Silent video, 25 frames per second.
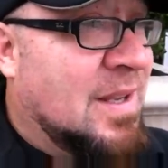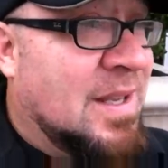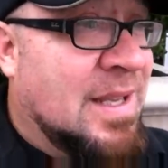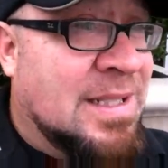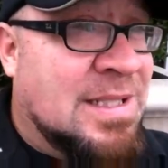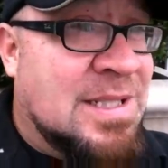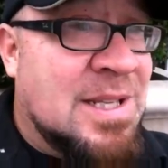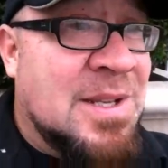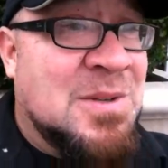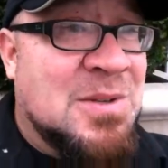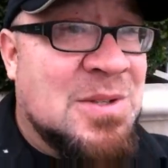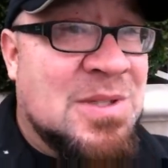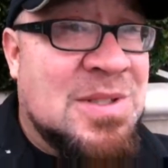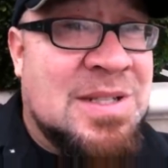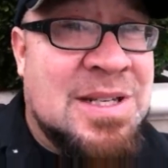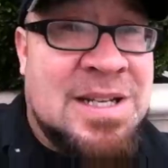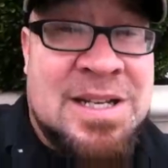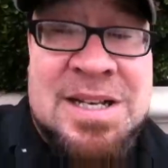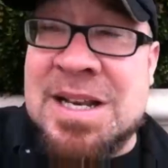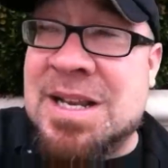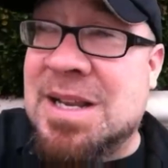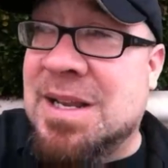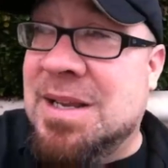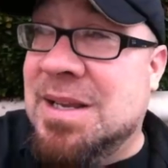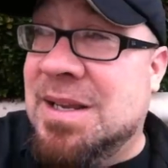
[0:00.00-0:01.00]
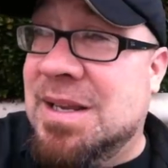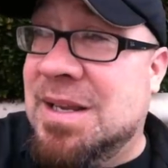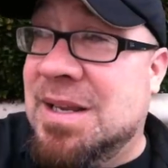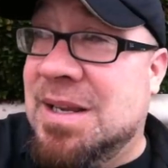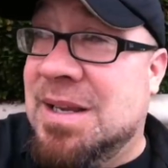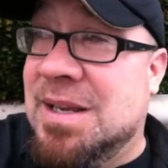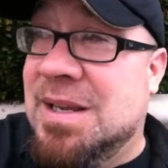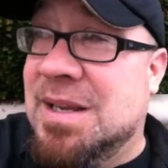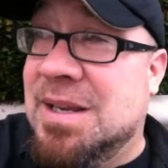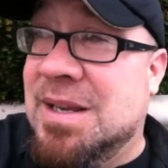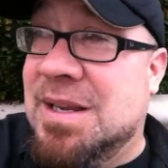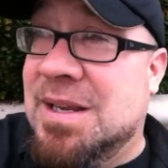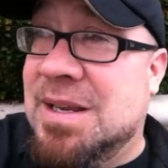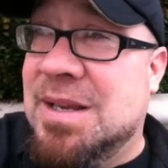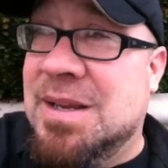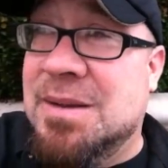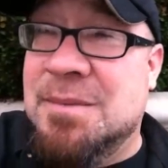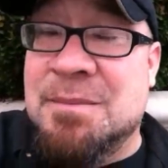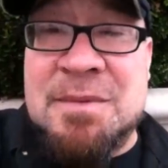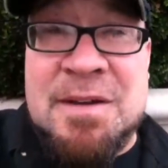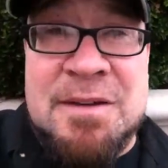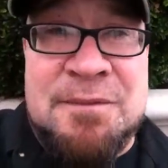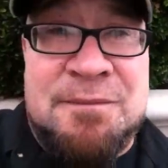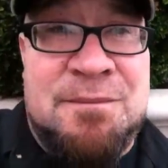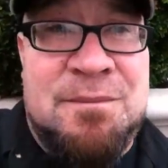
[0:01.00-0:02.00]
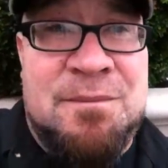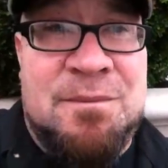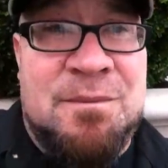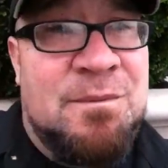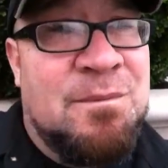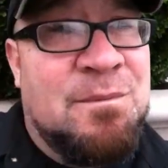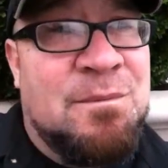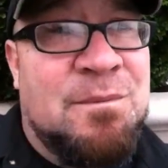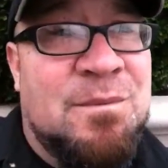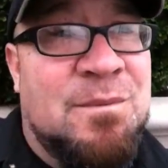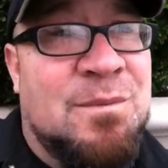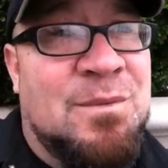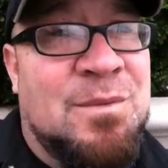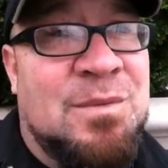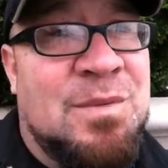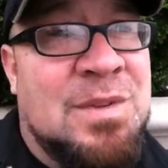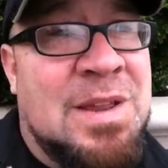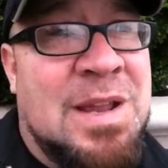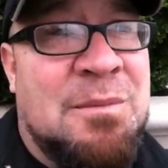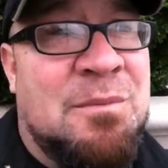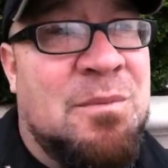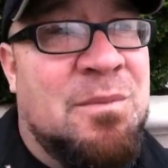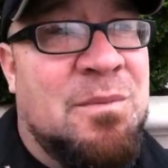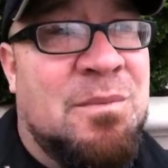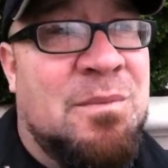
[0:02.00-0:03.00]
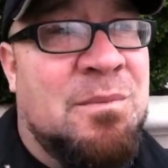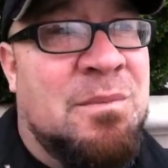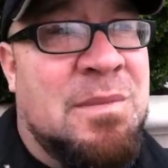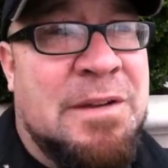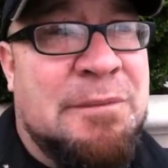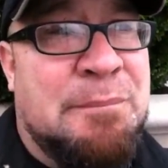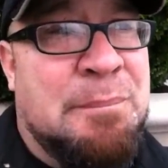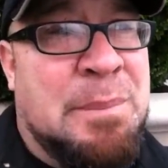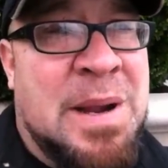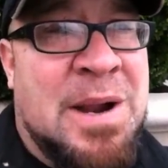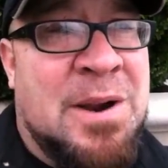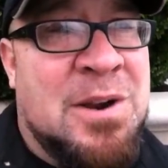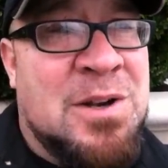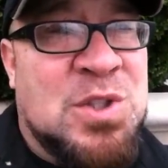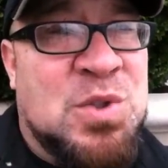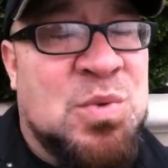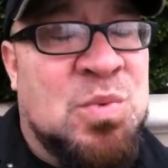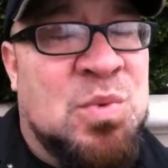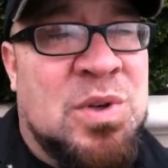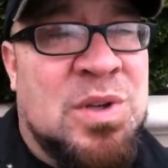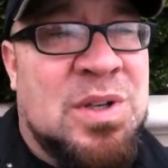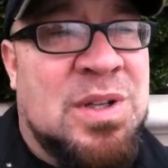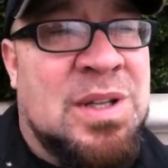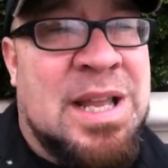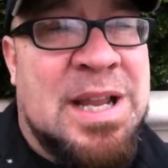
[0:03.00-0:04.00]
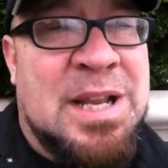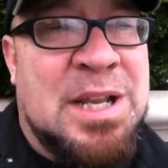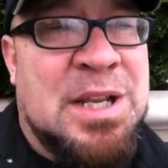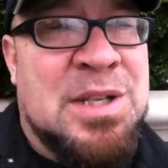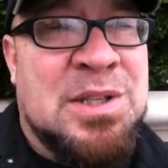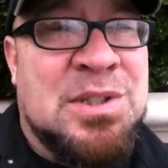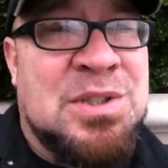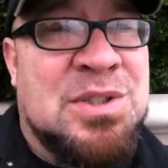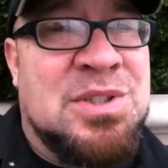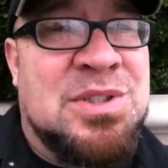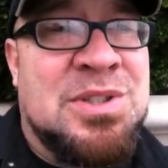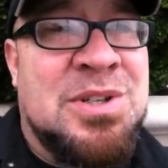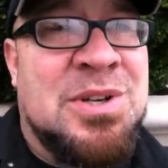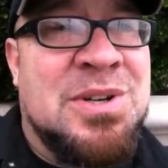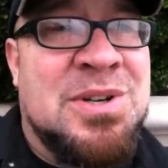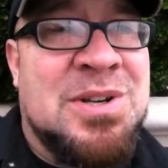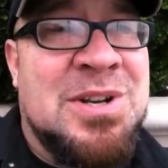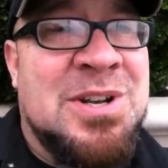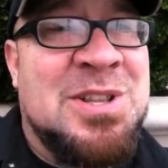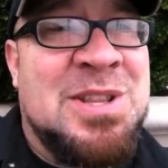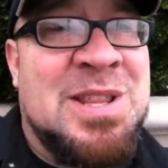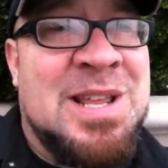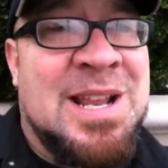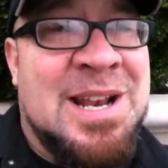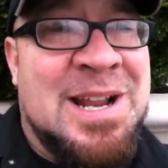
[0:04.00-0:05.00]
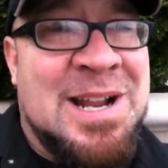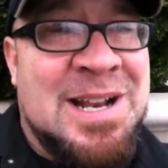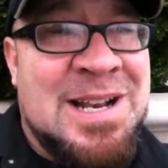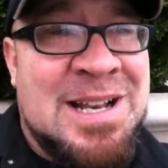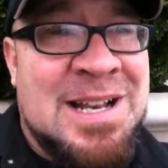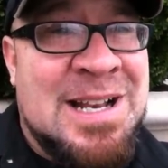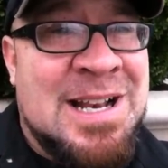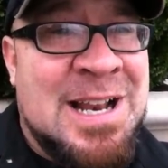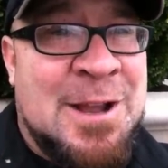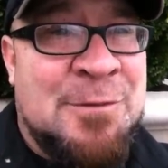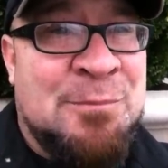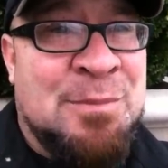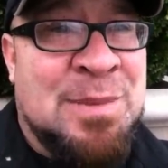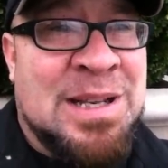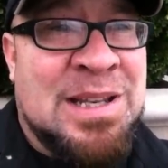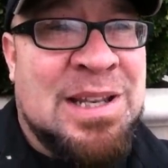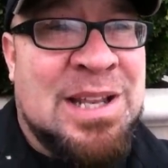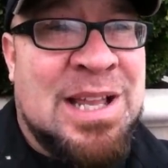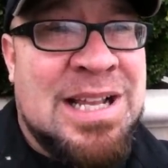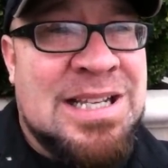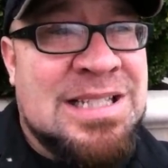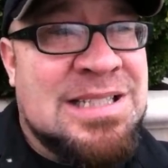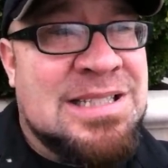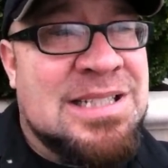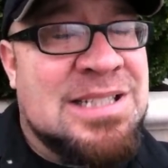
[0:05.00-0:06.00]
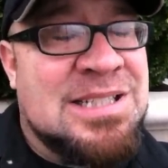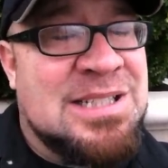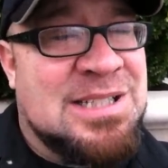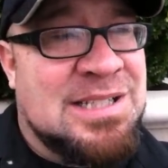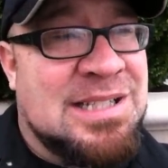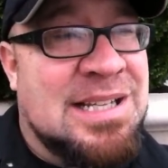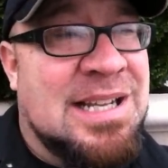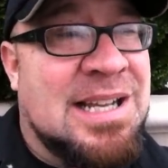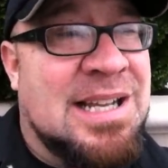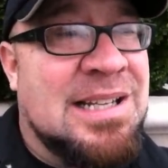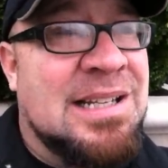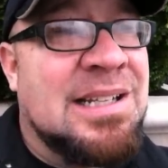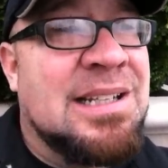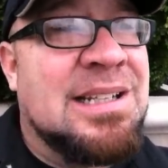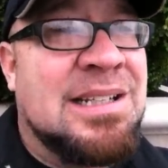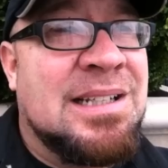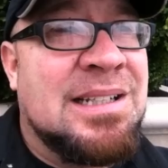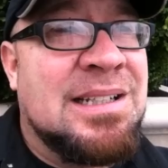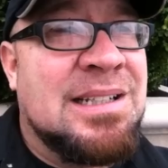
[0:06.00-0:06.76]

It's interesting. Uh, my they my parents weren't like concerned that I didn't have my license yet.